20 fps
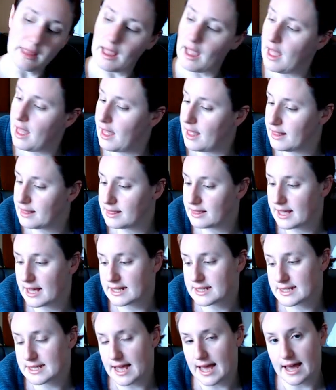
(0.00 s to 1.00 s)
and
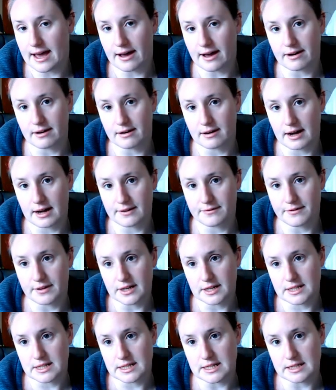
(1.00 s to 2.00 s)
that's how I
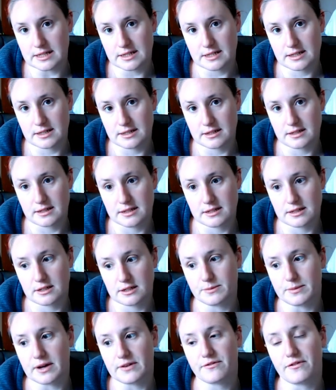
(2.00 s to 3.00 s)
fix it to
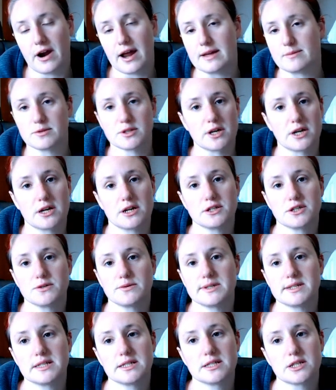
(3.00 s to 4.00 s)
my frame. So I don't do
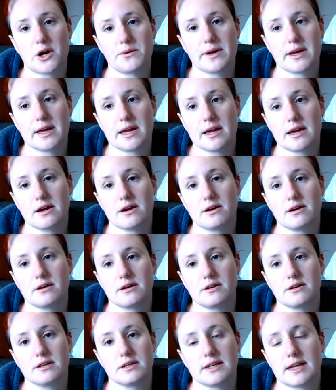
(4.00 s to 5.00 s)
any
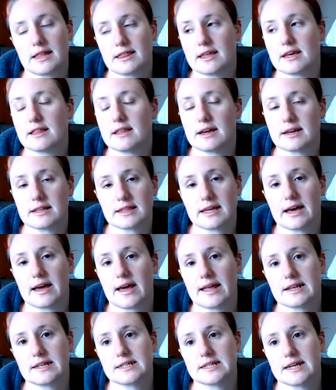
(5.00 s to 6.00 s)
sewing, nothing like
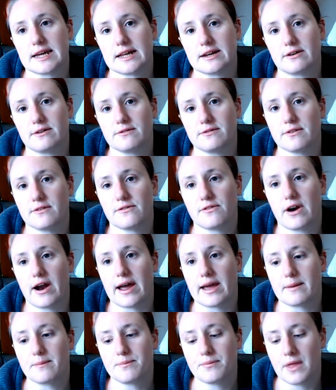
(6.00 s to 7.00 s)
that to get it on the
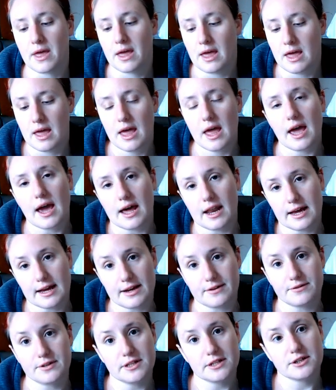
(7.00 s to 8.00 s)
frame, and I
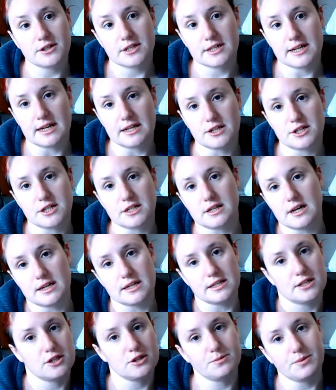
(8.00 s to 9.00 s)
get really good tension, and
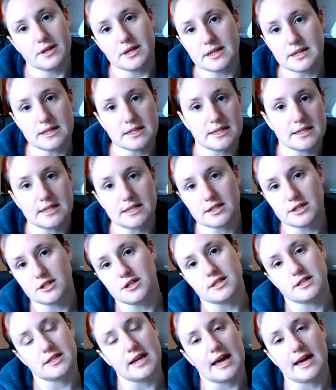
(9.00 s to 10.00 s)
it's super easy to
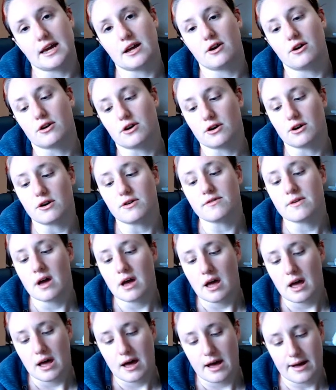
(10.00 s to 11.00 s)
just take it on and off.
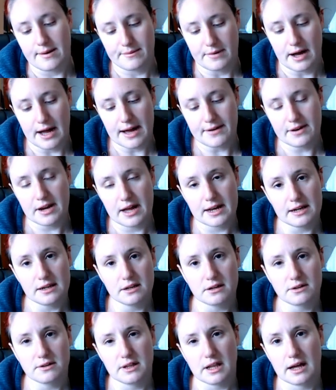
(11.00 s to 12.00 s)
I haven't had a
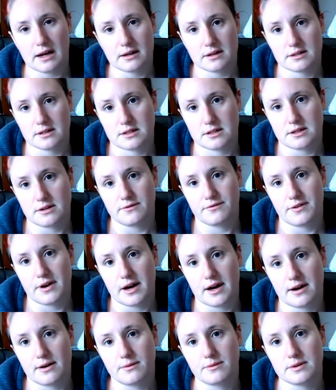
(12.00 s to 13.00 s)
lot of luck so
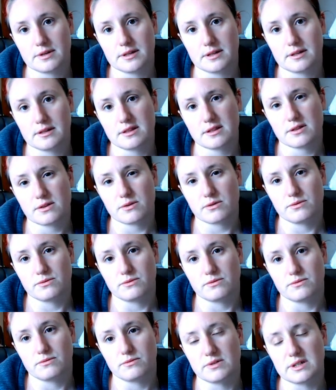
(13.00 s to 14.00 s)
far with
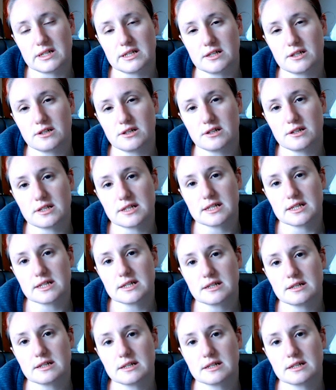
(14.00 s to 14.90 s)
reusing